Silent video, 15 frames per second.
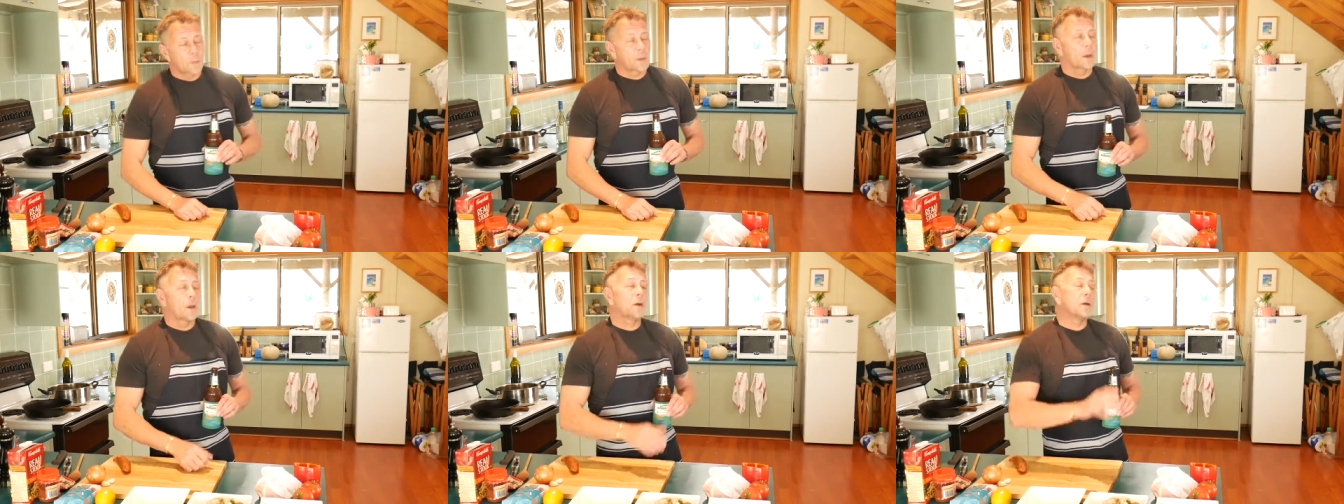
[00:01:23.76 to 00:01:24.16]

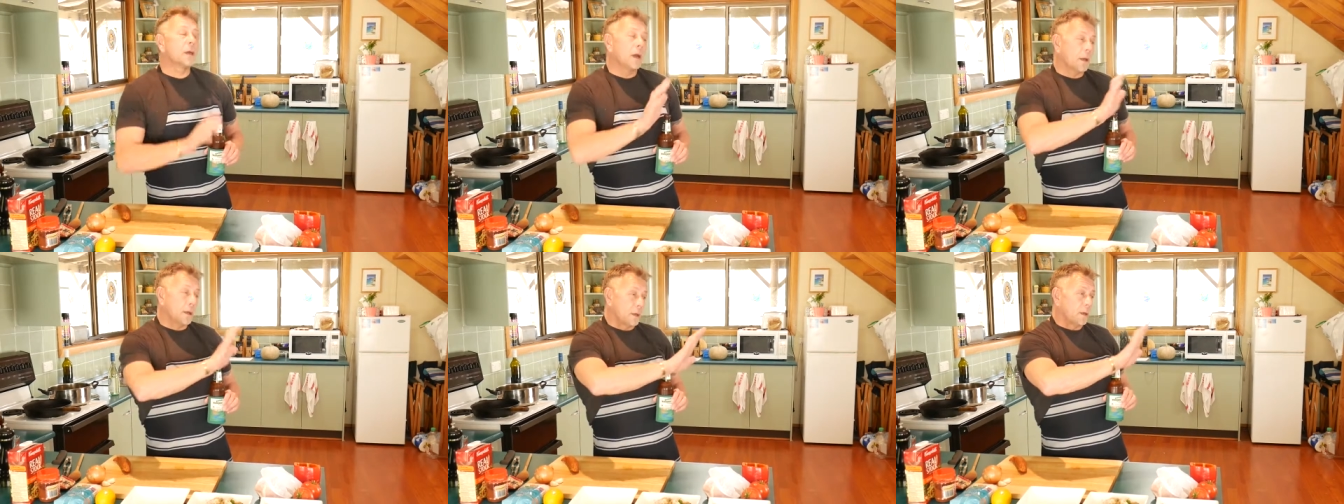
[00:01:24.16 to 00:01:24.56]

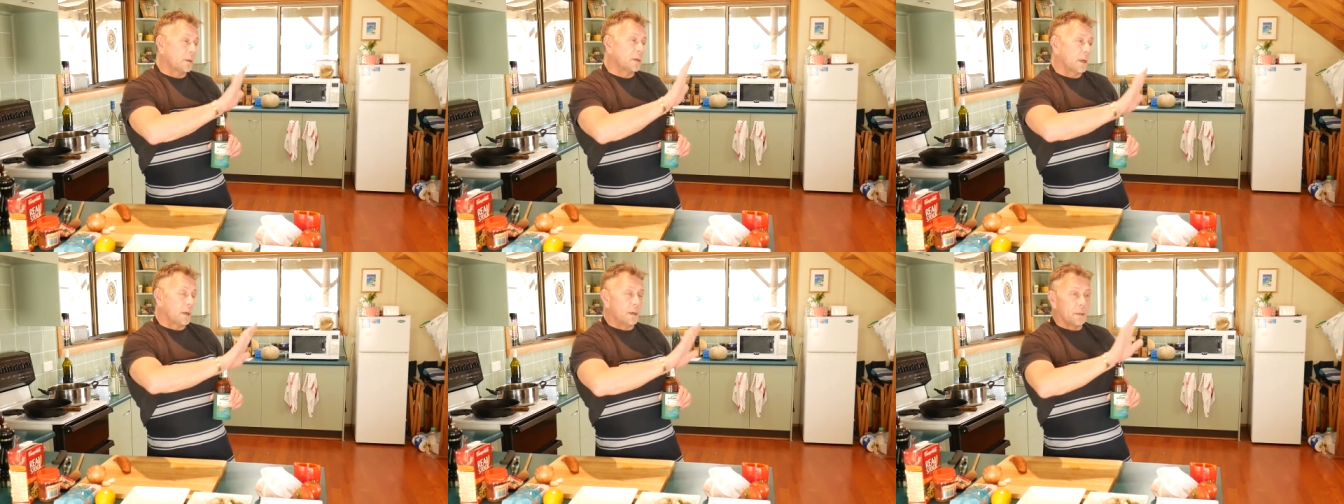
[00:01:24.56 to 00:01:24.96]

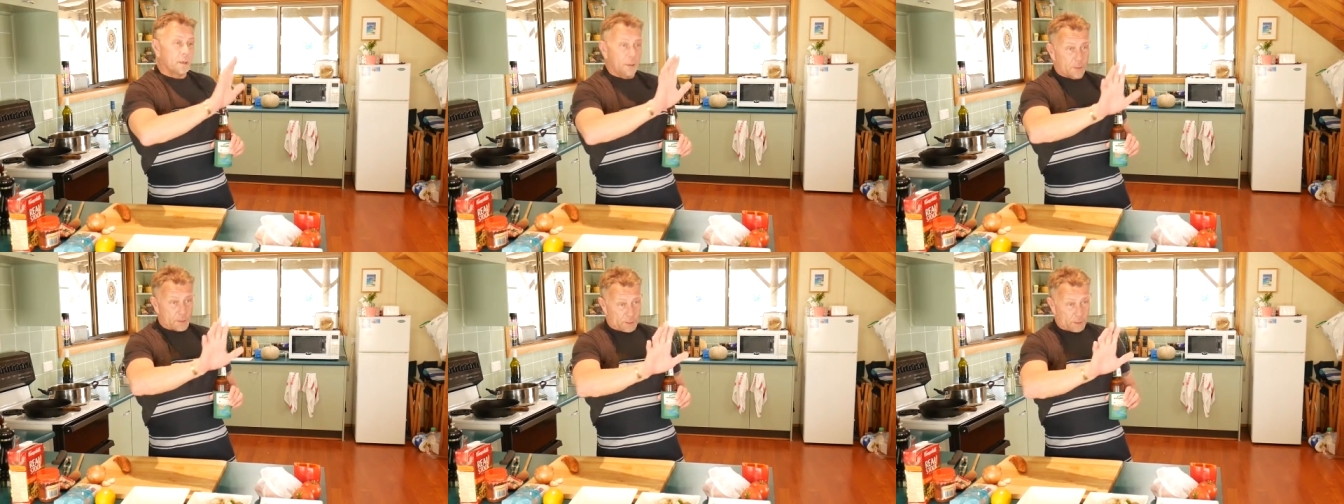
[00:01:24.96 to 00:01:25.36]

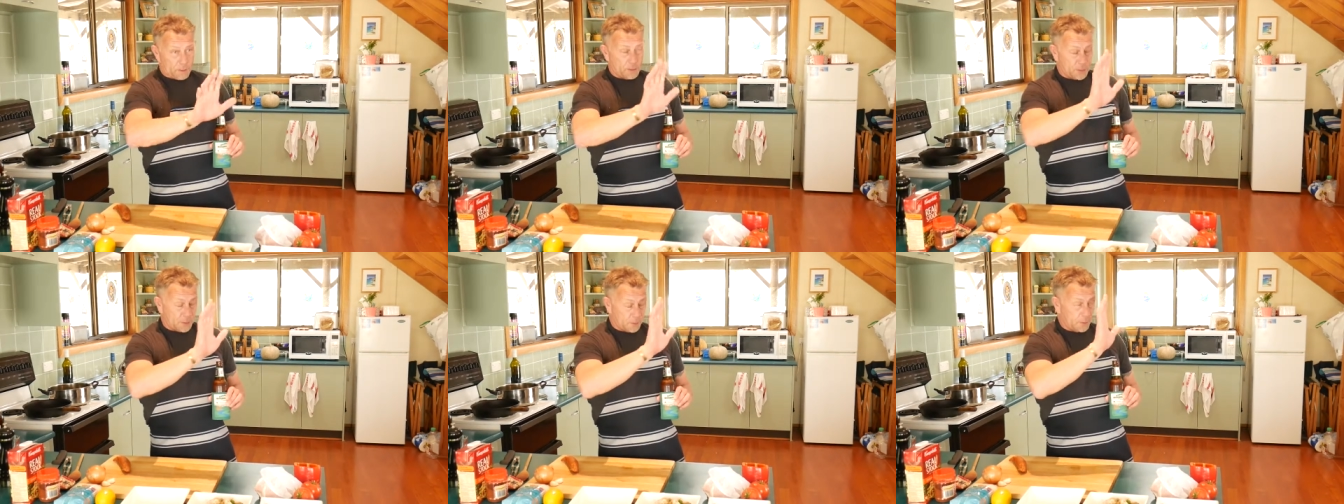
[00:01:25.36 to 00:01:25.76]

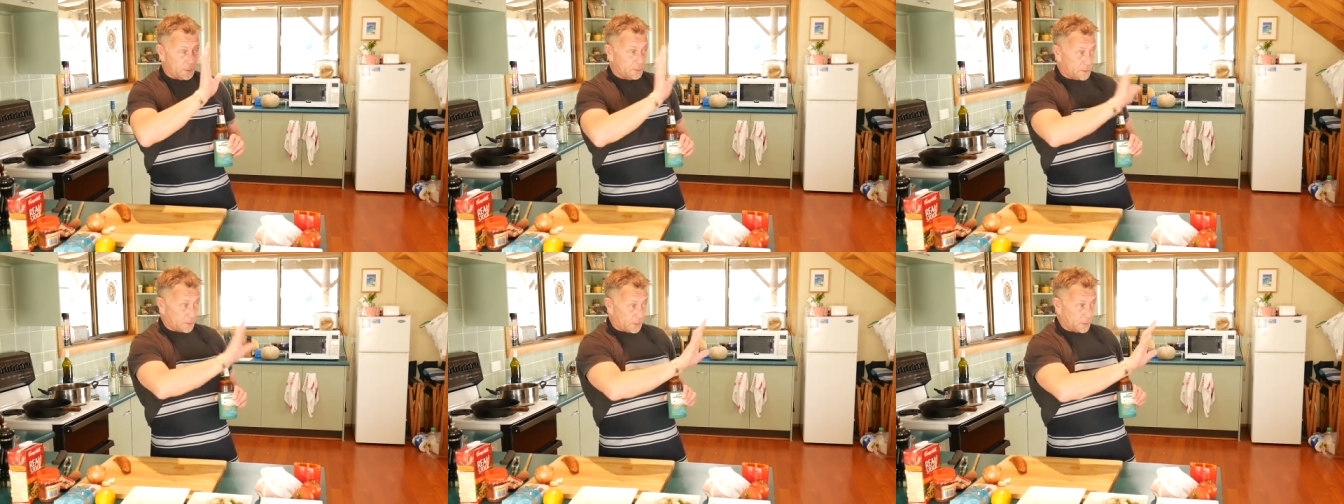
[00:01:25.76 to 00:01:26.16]
Okay, settle down.